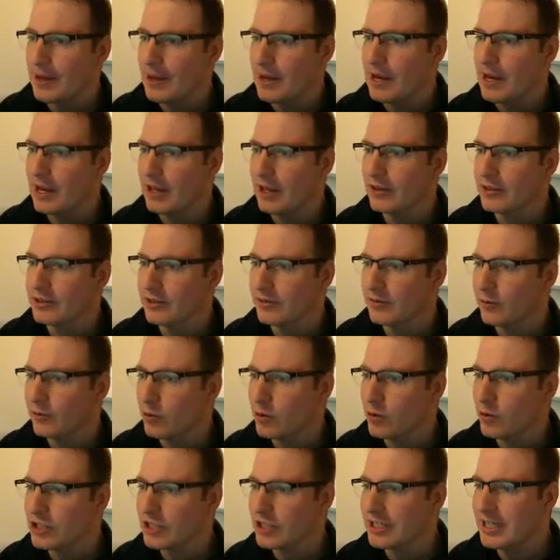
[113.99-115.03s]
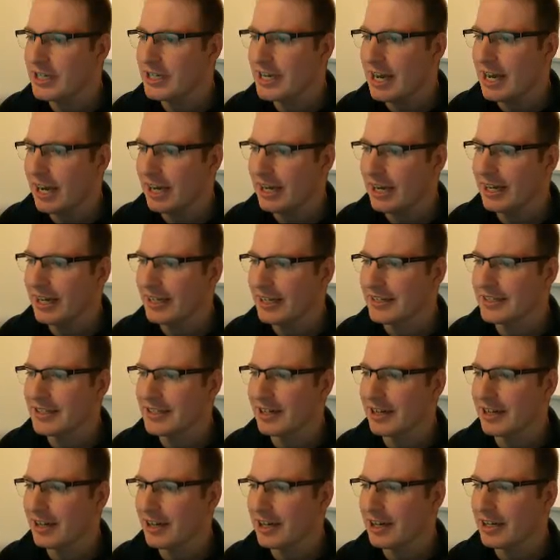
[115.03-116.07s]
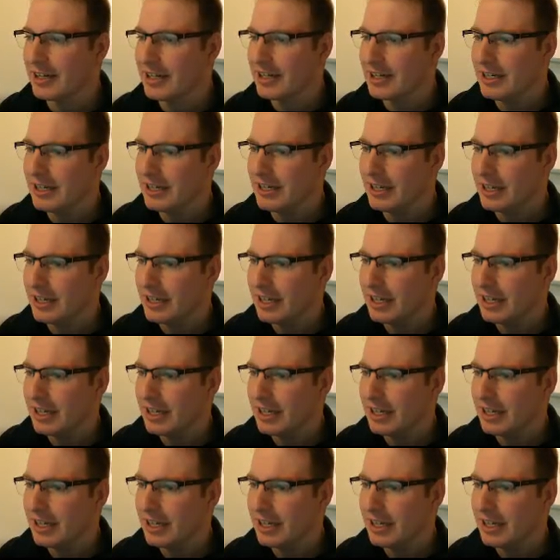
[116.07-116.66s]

There's unfortunately not a ton